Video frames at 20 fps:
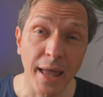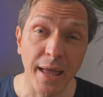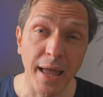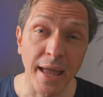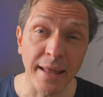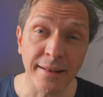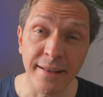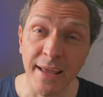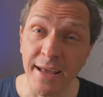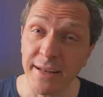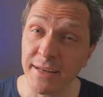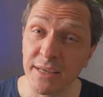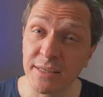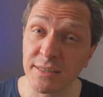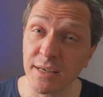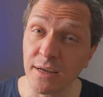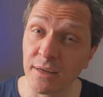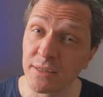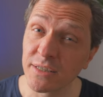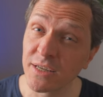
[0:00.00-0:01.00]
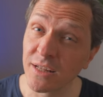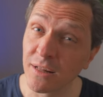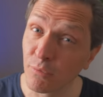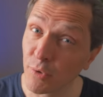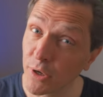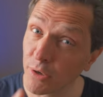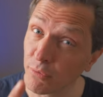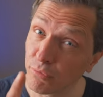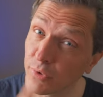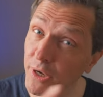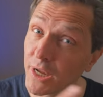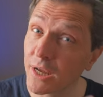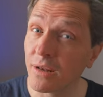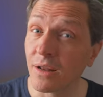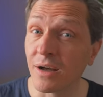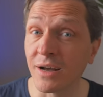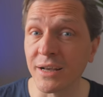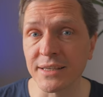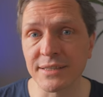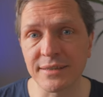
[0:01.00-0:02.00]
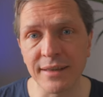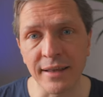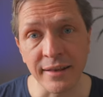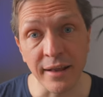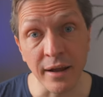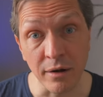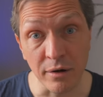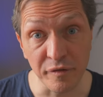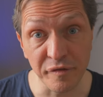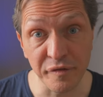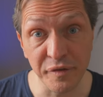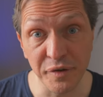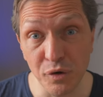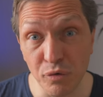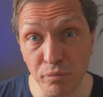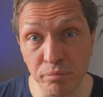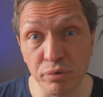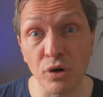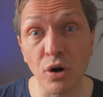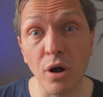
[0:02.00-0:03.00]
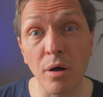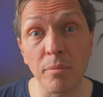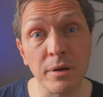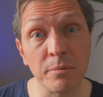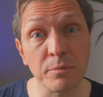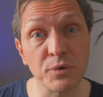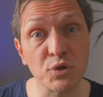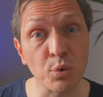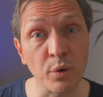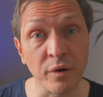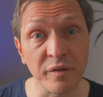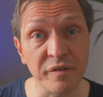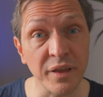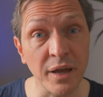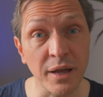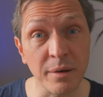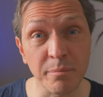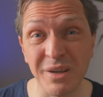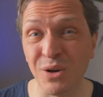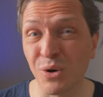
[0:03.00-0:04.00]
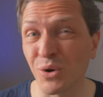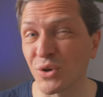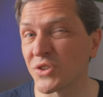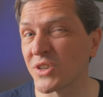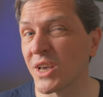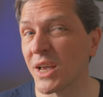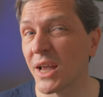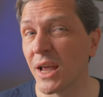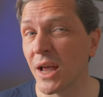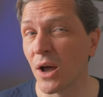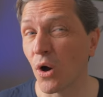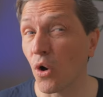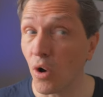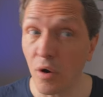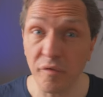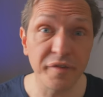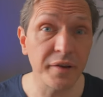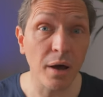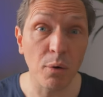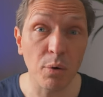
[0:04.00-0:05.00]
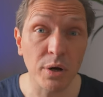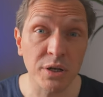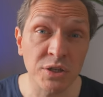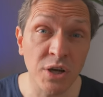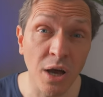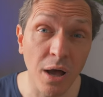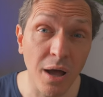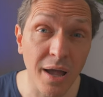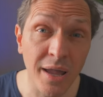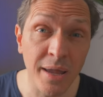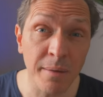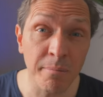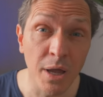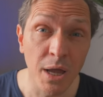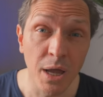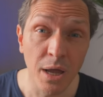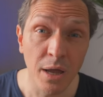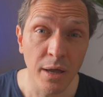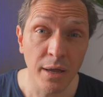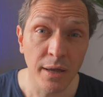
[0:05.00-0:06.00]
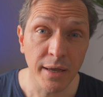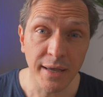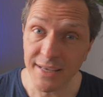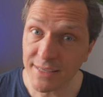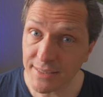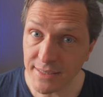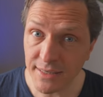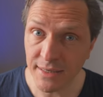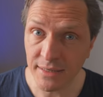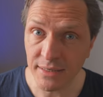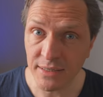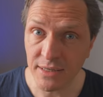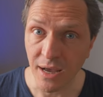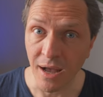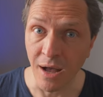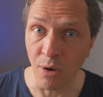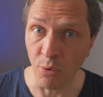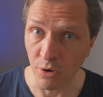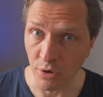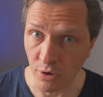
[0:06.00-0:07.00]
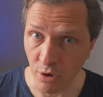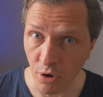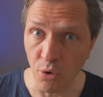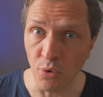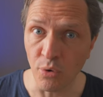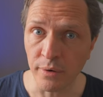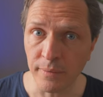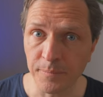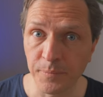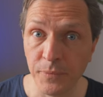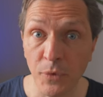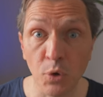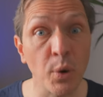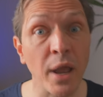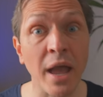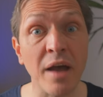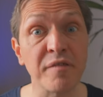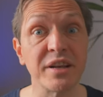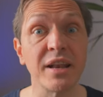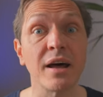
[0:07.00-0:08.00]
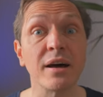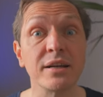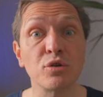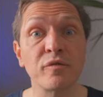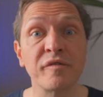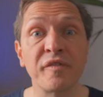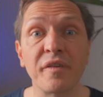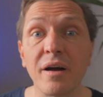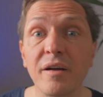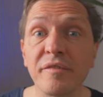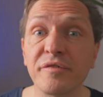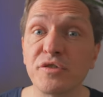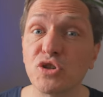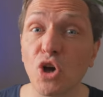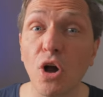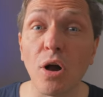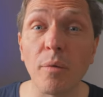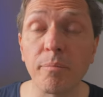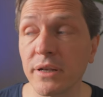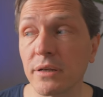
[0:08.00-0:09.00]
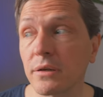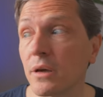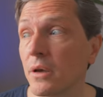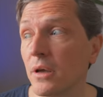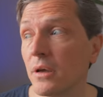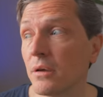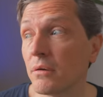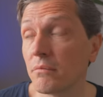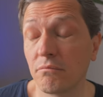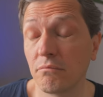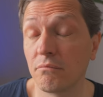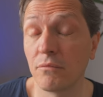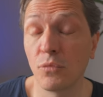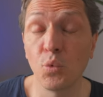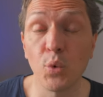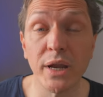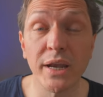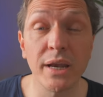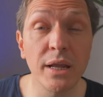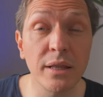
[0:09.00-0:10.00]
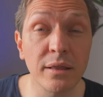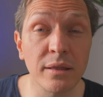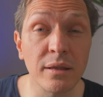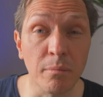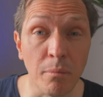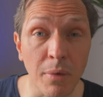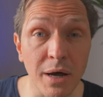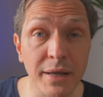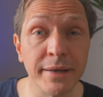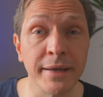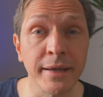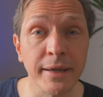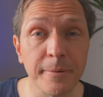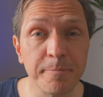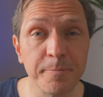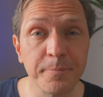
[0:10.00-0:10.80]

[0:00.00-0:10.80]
And that is until we realize that there are a few problems with that because often our time isn't our own. We have a nine to five job and we need the money.